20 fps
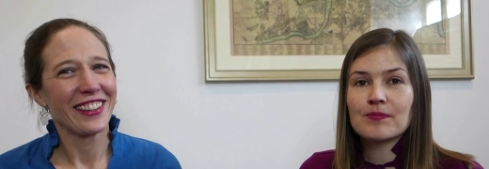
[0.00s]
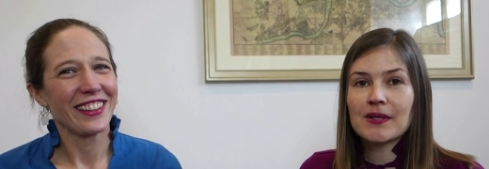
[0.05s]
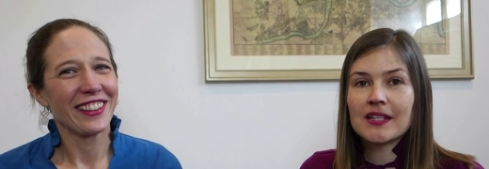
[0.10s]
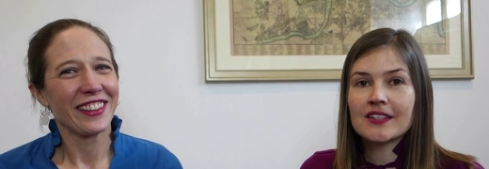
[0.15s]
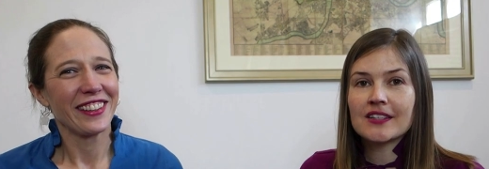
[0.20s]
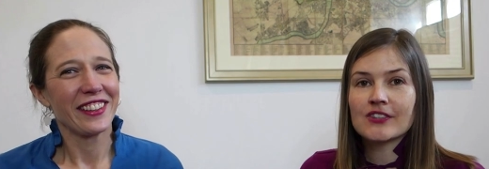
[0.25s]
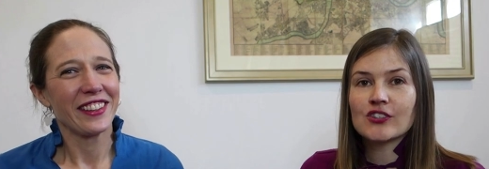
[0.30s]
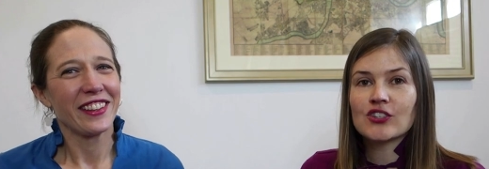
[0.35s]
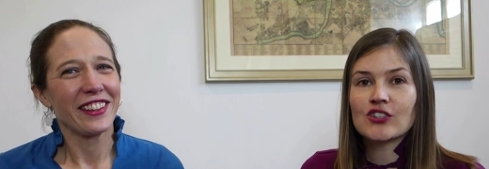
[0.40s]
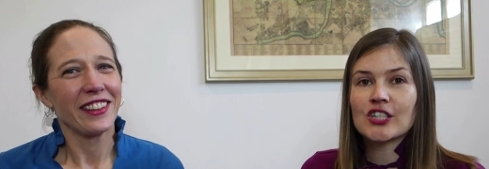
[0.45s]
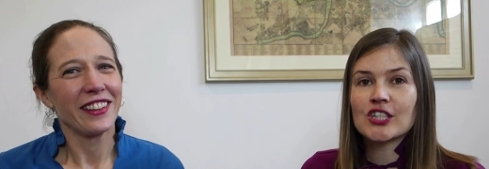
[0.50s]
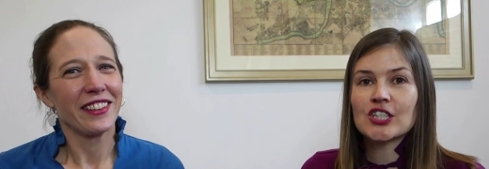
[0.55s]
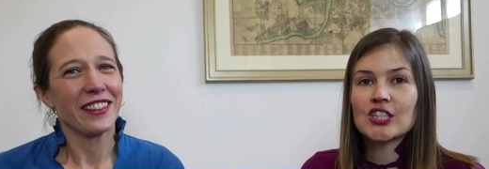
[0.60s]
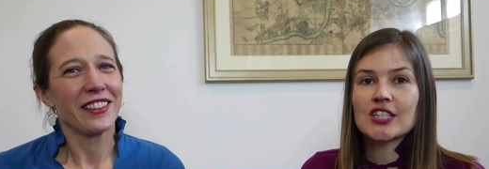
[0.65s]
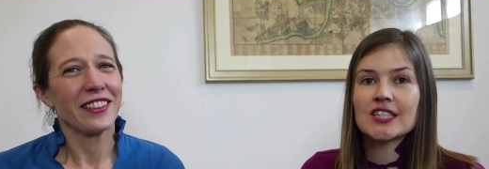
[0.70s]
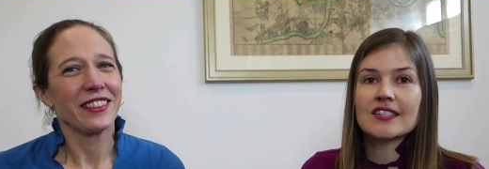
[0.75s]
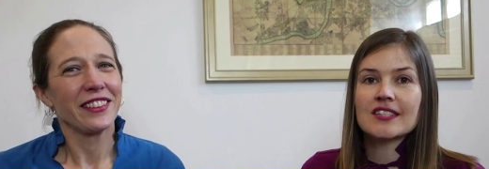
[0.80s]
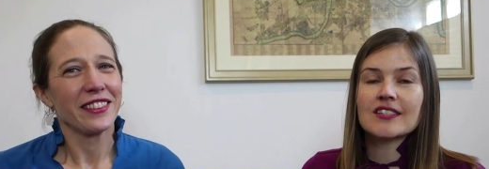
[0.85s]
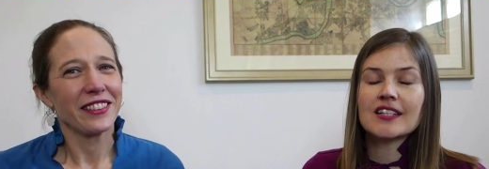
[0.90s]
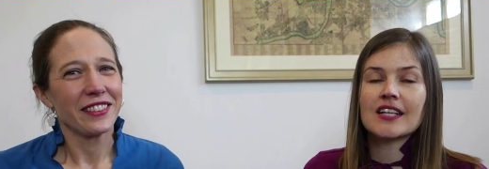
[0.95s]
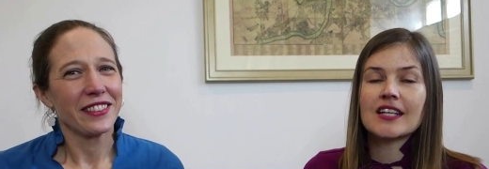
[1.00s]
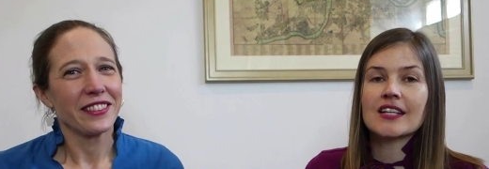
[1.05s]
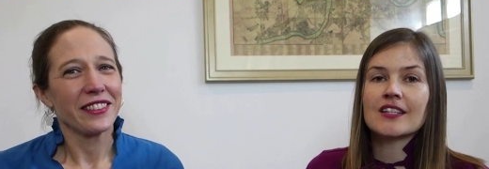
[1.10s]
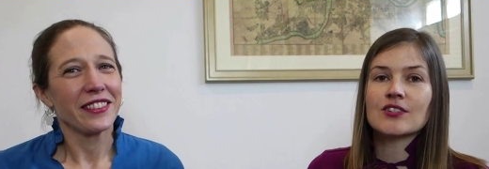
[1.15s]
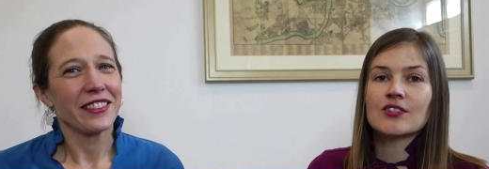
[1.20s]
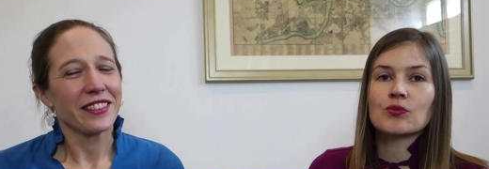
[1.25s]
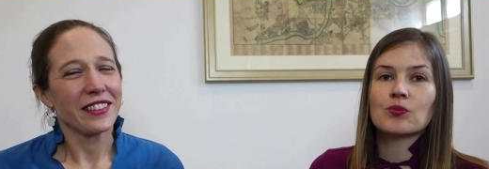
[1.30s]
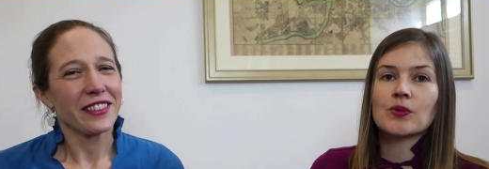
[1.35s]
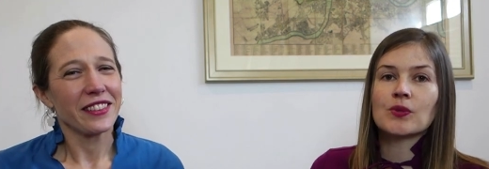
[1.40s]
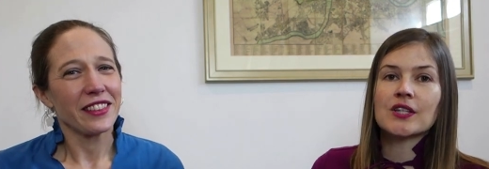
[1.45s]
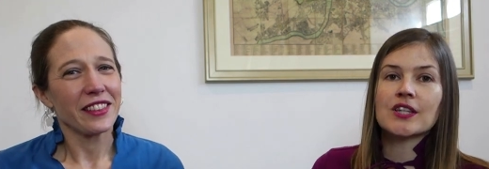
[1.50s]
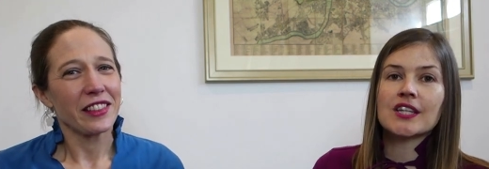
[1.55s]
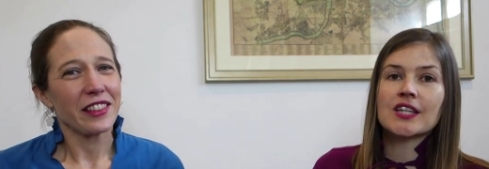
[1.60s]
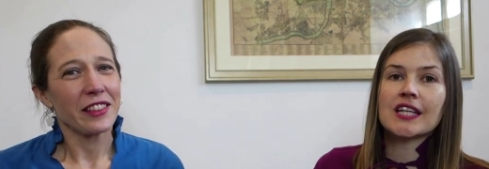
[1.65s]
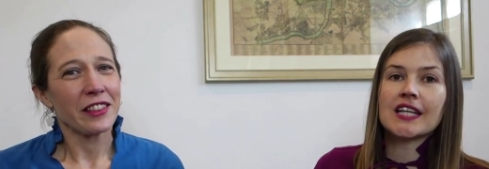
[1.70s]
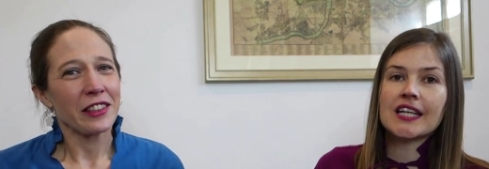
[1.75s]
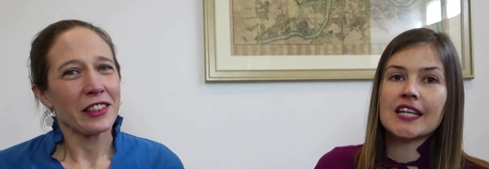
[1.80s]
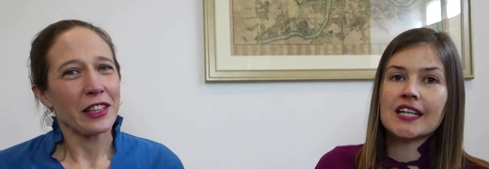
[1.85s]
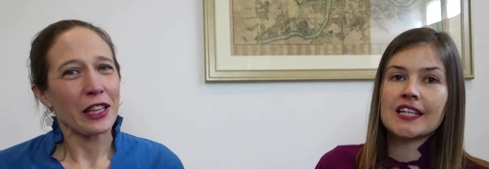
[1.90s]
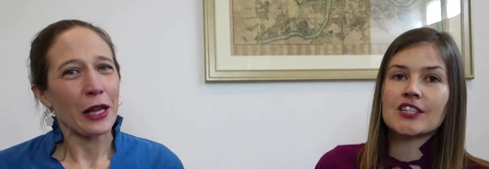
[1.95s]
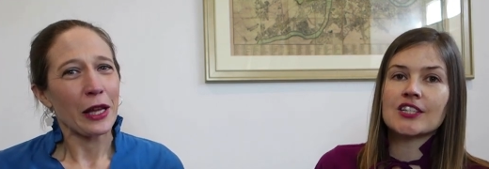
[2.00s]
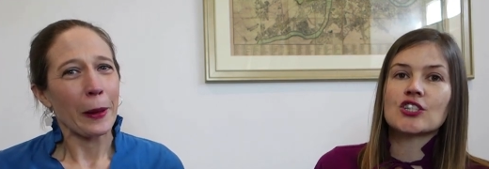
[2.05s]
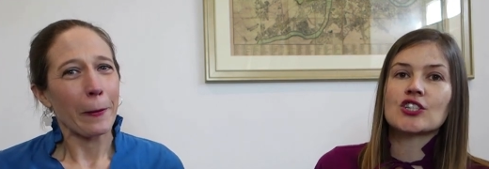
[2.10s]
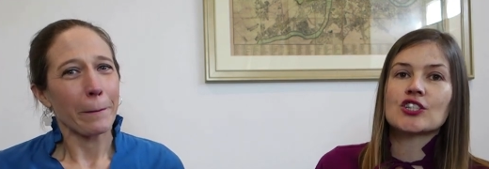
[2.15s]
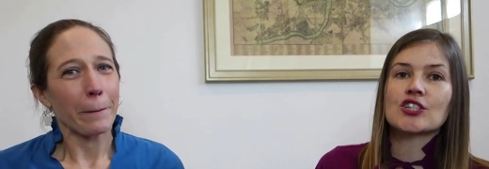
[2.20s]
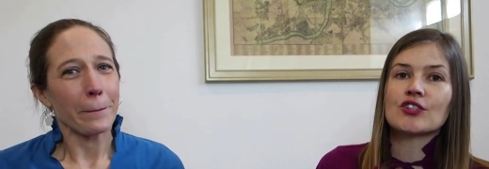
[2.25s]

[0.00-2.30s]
Speaker 1: about the instructions is with each